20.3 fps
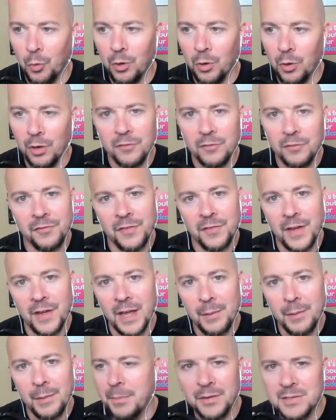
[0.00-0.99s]
world
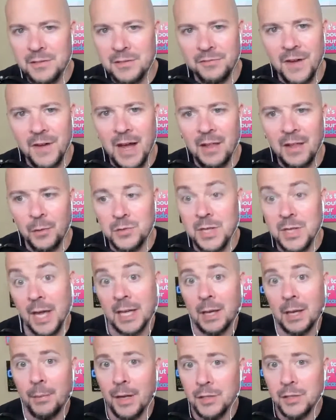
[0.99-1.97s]
famous. I've got millions
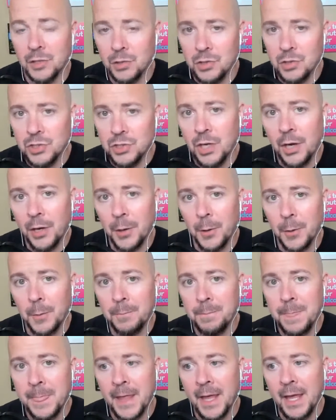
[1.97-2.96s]
of followers. I come on your
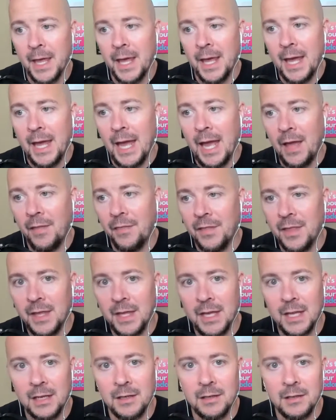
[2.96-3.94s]
show,
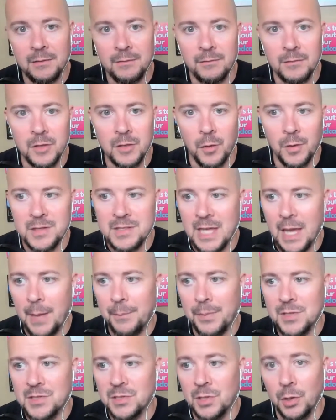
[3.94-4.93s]
and then,
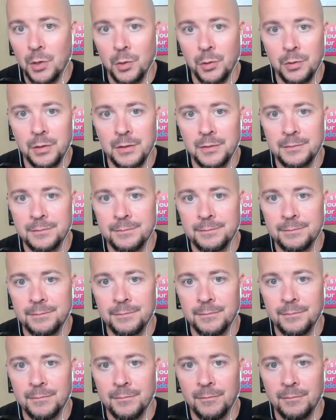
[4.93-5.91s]
it's episode,
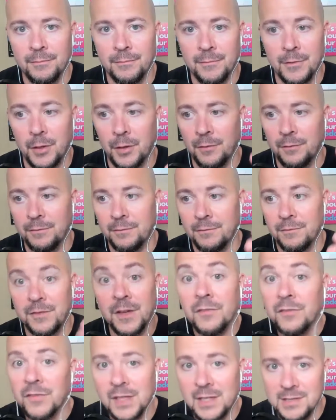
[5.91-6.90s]

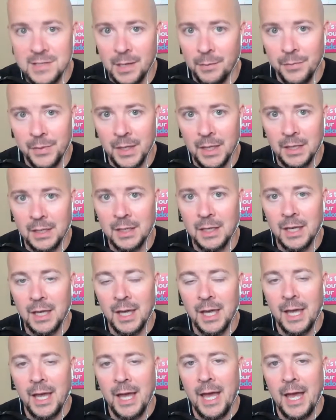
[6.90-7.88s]
50 something.
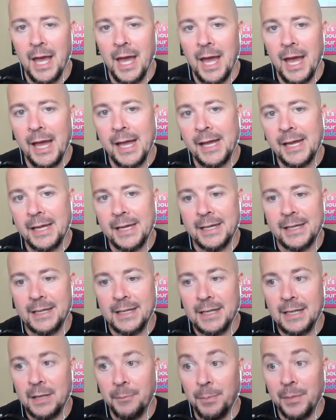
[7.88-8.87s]

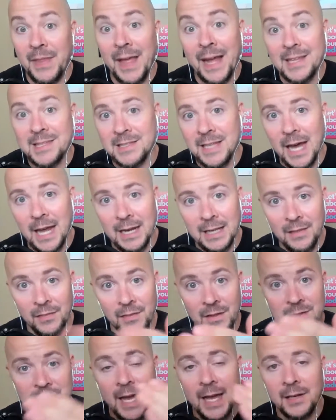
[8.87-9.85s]
But that's not in
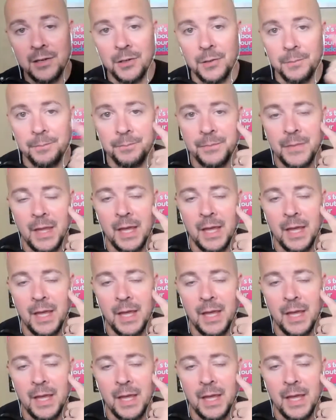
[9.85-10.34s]
the title.